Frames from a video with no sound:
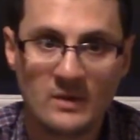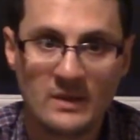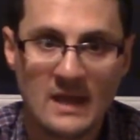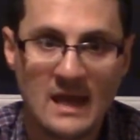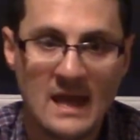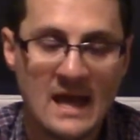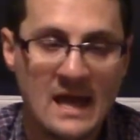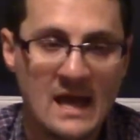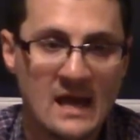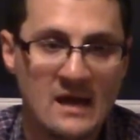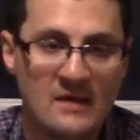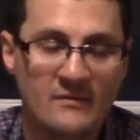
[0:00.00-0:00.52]

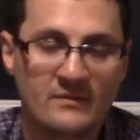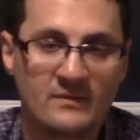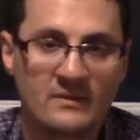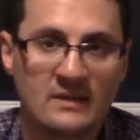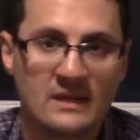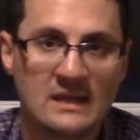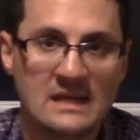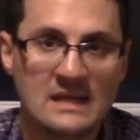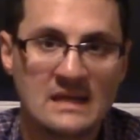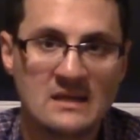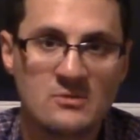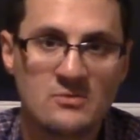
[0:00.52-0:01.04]

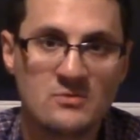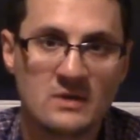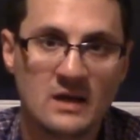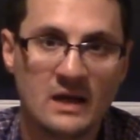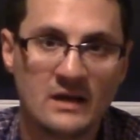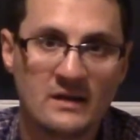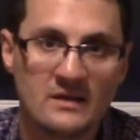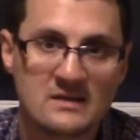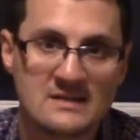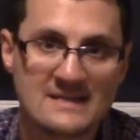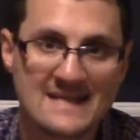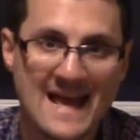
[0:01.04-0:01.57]
they need to
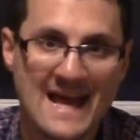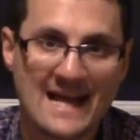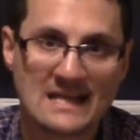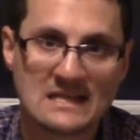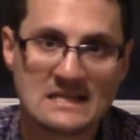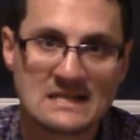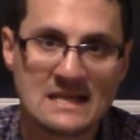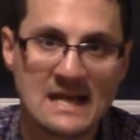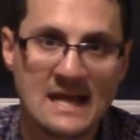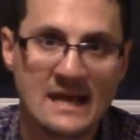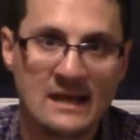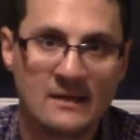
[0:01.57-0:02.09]
kind of sack a
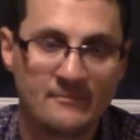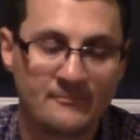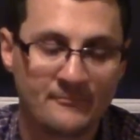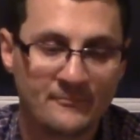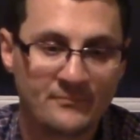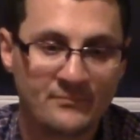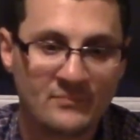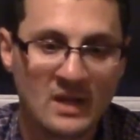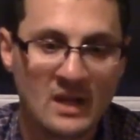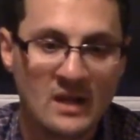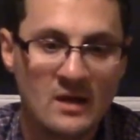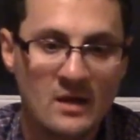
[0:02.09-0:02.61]
stat
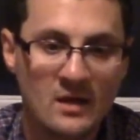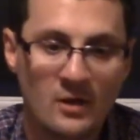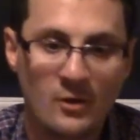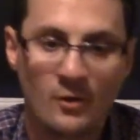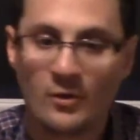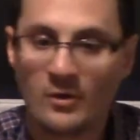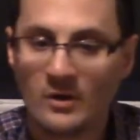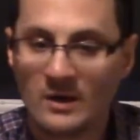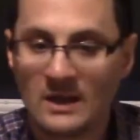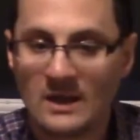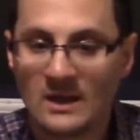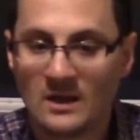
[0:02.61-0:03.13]
in
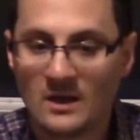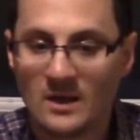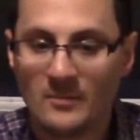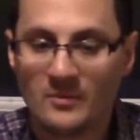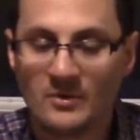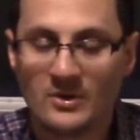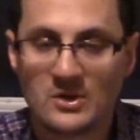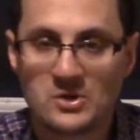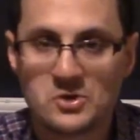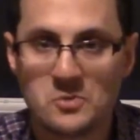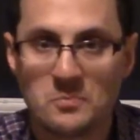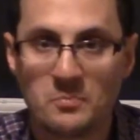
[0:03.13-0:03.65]
order to get a couple
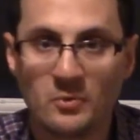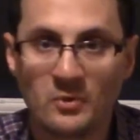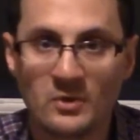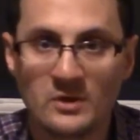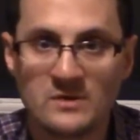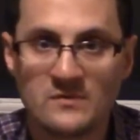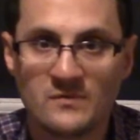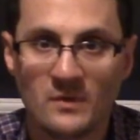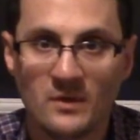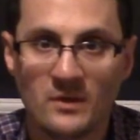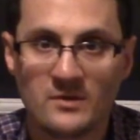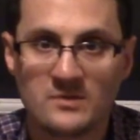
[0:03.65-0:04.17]
extra
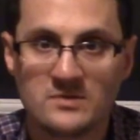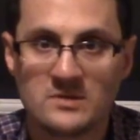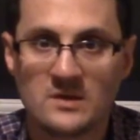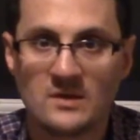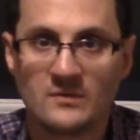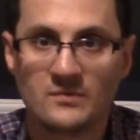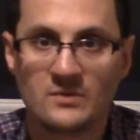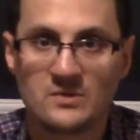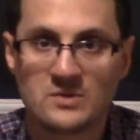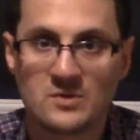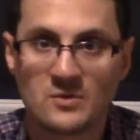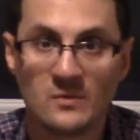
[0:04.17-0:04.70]
points for other
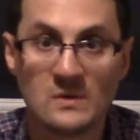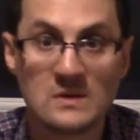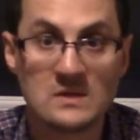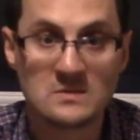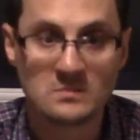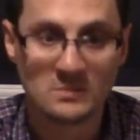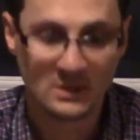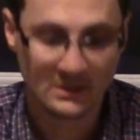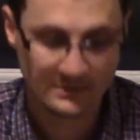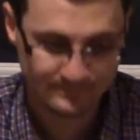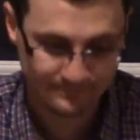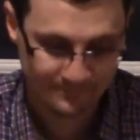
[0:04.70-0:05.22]
stuff, it's
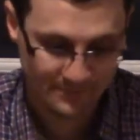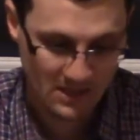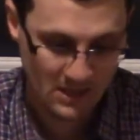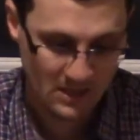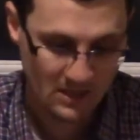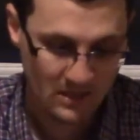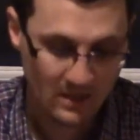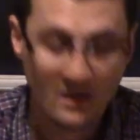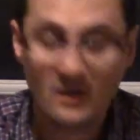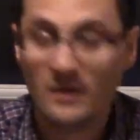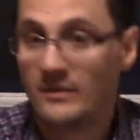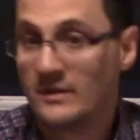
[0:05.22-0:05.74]
charisma.
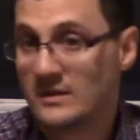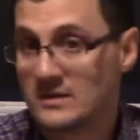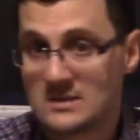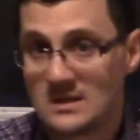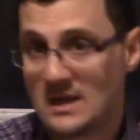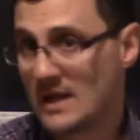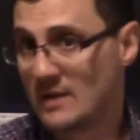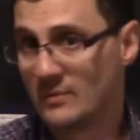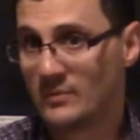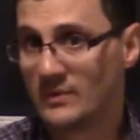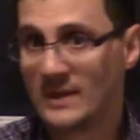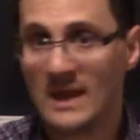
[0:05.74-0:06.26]
This
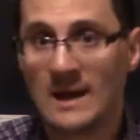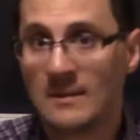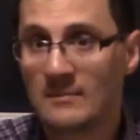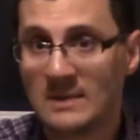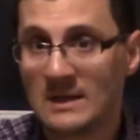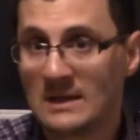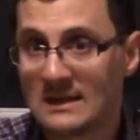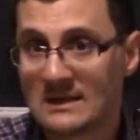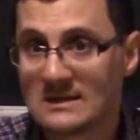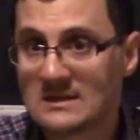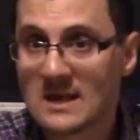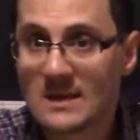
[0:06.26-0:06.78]
guy will not be
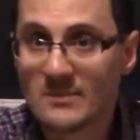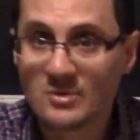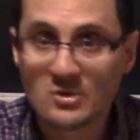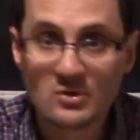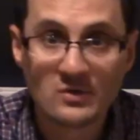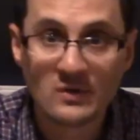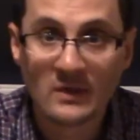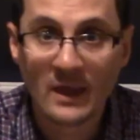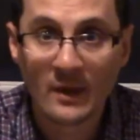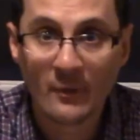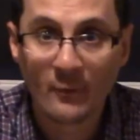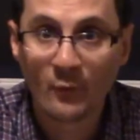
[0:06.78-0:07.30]
an exception
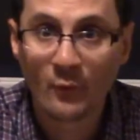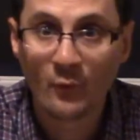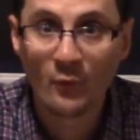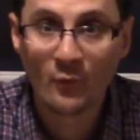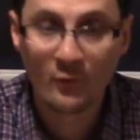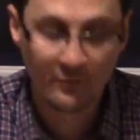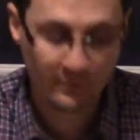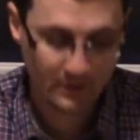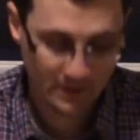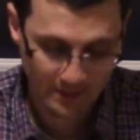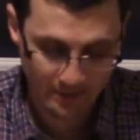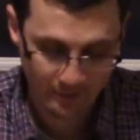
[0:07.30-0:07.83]
to that
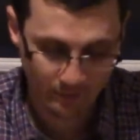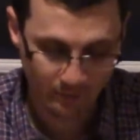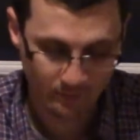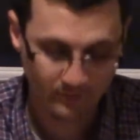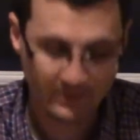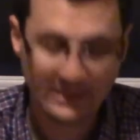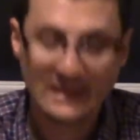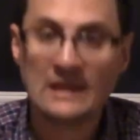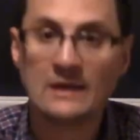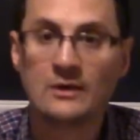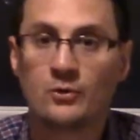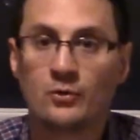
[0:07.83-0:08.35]
rule. I don't
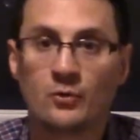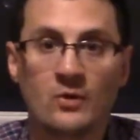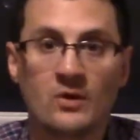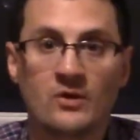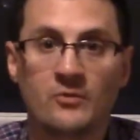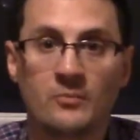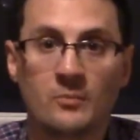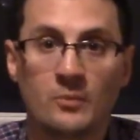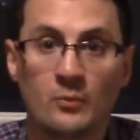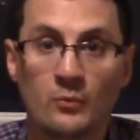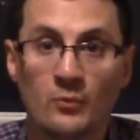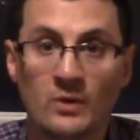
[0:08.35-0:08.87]
need
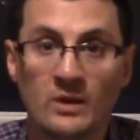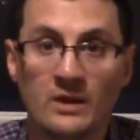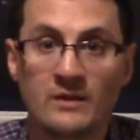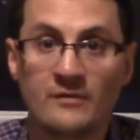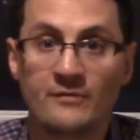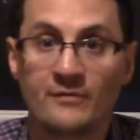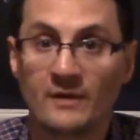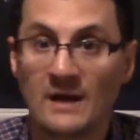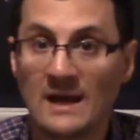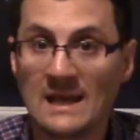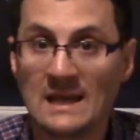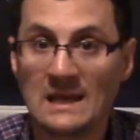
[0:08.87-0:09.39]
charisma really
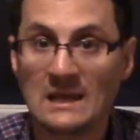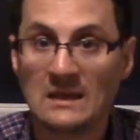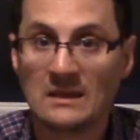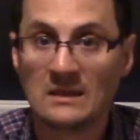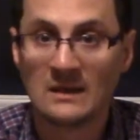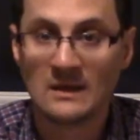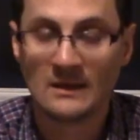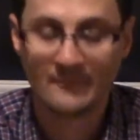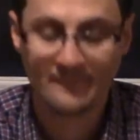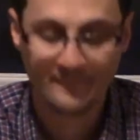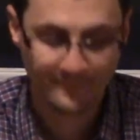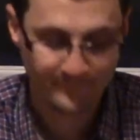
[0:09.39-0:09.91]
for
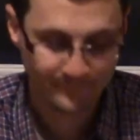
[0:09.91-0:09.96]
anything.